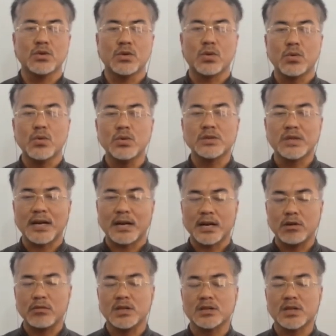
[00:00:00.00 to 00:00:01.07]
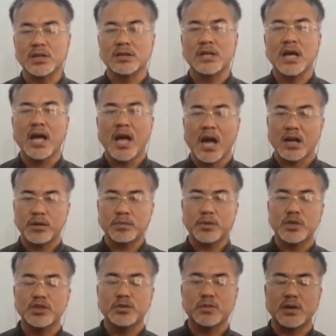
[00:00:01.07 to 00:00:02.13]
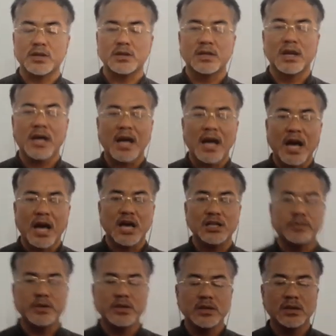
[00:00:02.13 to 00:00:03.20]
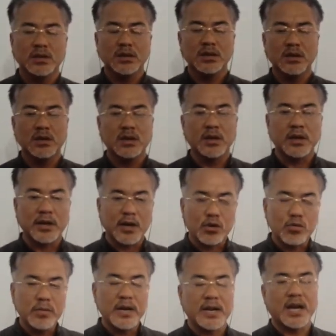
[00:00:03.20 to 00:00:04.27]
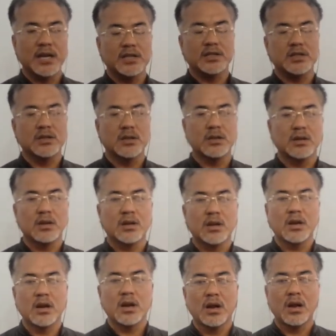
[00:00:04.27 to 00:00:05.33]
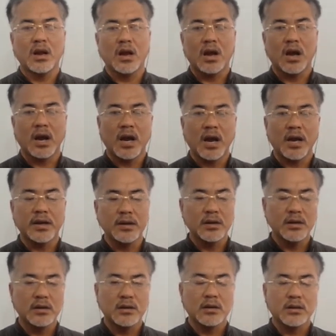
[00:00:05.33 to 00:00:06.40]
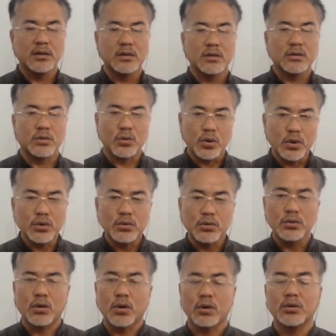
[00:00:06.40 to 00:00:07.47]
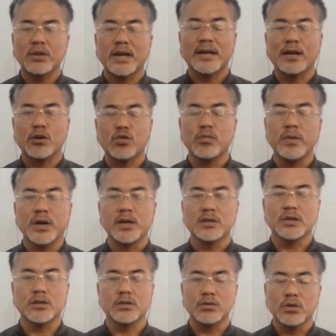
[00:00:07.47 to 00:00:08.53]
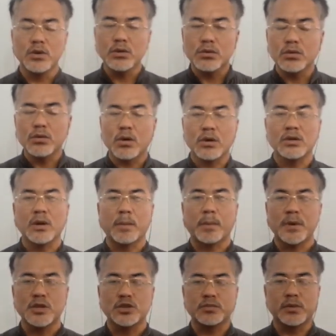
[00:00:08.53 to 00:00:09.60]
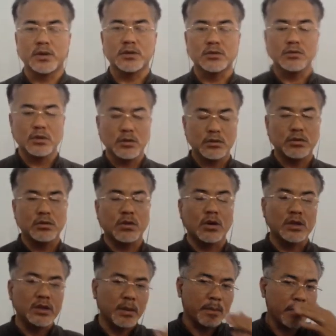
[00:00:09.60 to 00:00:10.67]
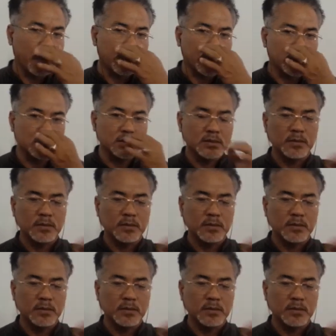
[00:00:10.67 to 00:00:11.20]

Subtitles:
rules and regulations and principles have been documentized. And going through all that documentation, going through all the principles, going through all the papers,